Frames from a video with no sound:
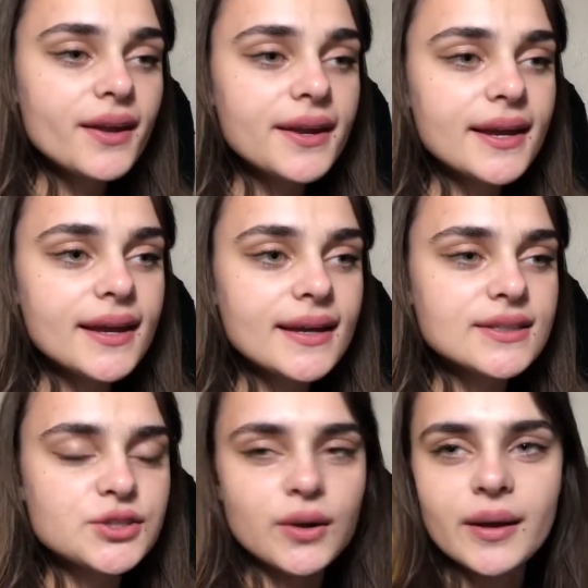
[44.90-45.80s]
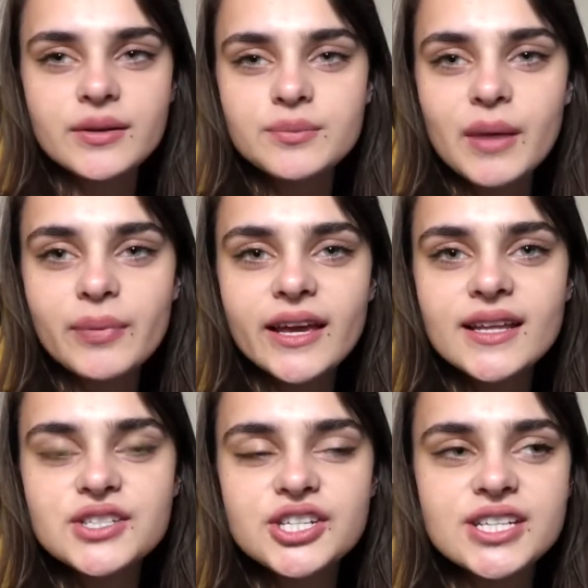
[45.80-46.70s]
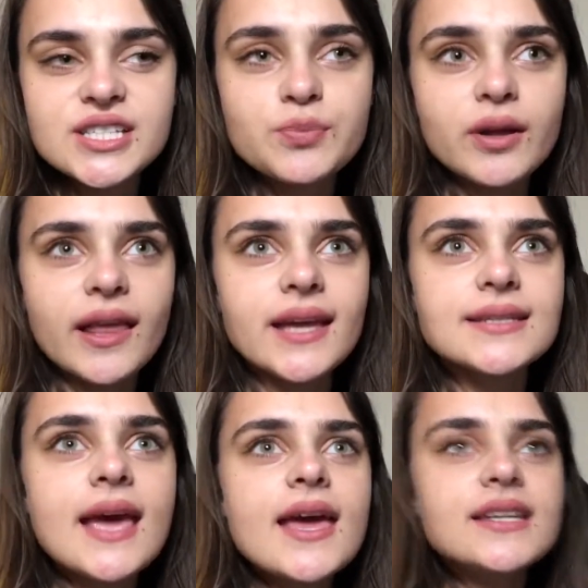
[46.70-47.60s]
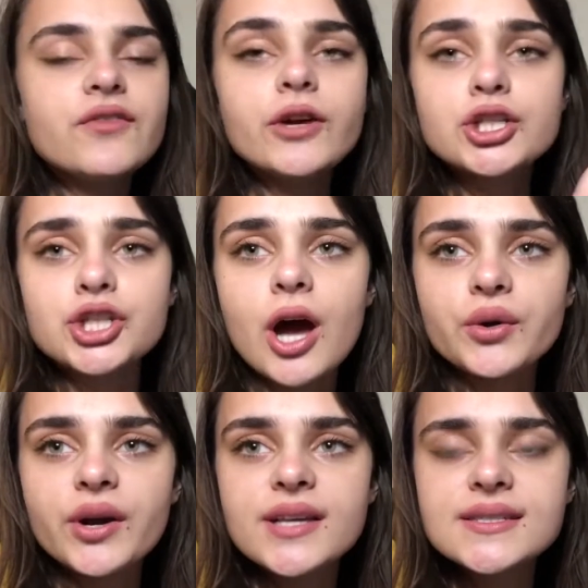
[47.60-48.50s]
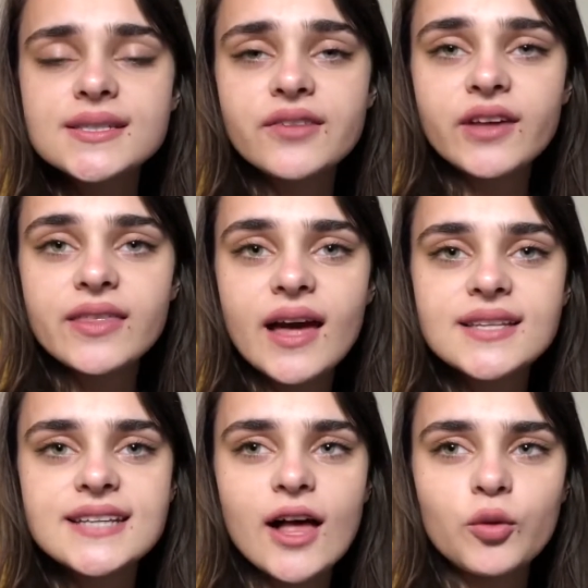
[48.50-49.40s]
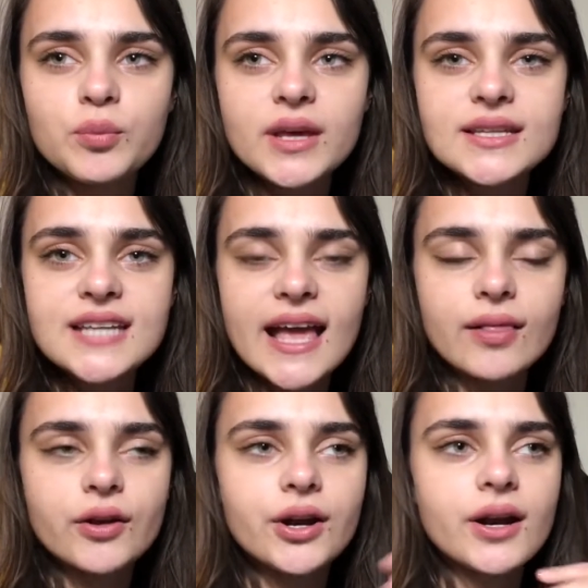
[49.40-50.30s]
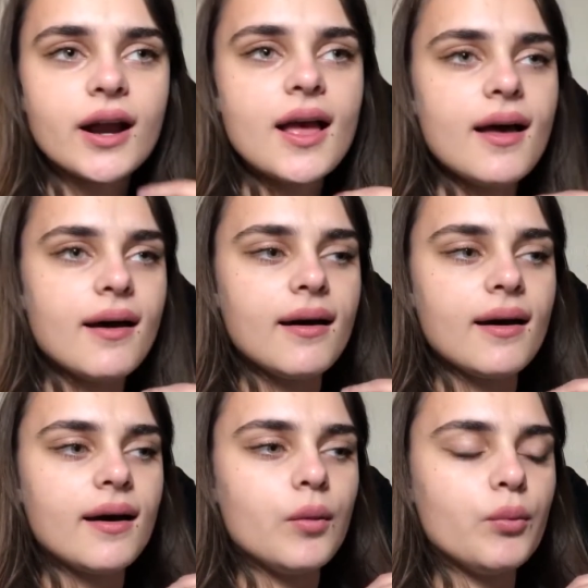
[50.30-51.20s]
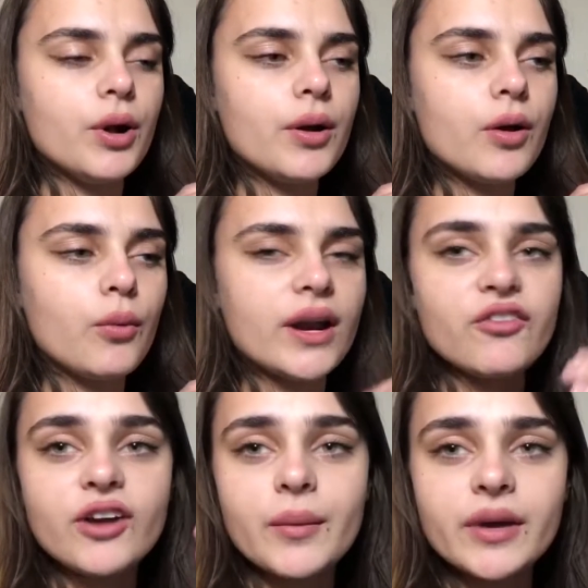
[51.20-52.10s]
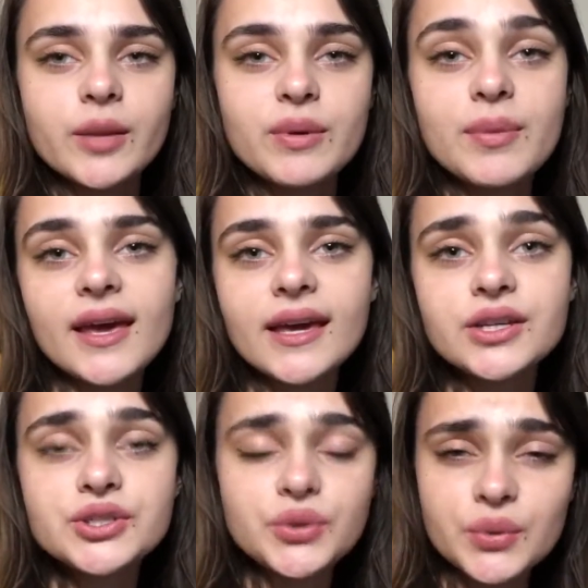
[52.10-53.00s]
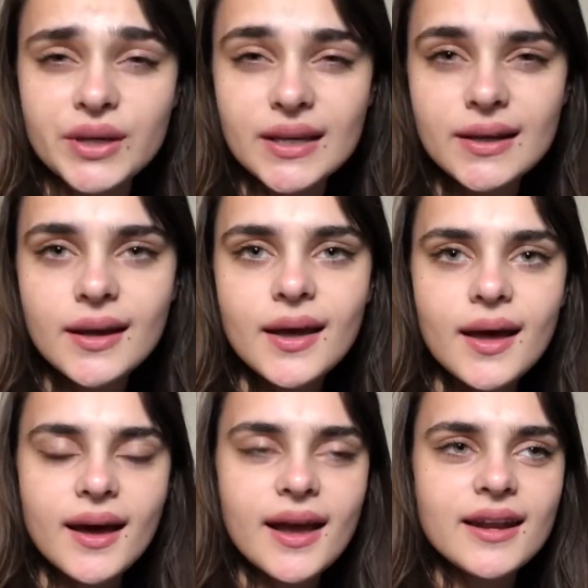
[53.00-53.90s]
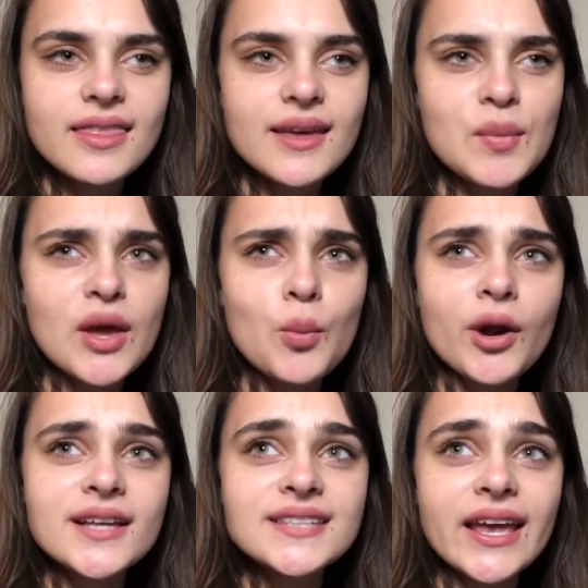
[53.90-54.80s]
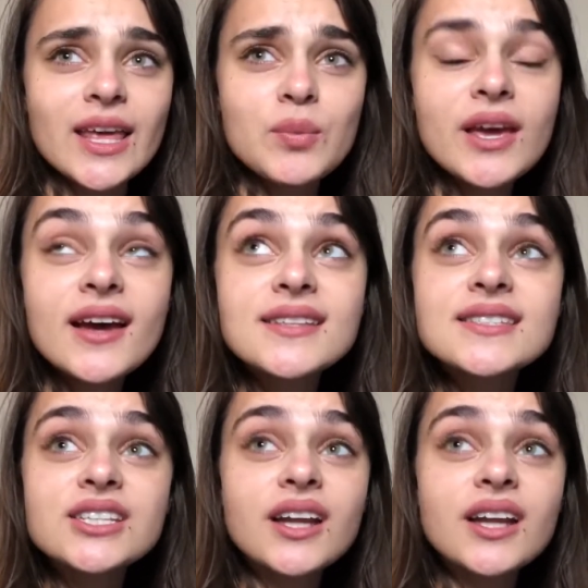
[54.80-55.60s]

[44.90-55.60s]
And so my plan is to just put like different genres and stuff like that to help me tailor whatever I'm going to be picking to read, a kind of thing, make it more exciting, because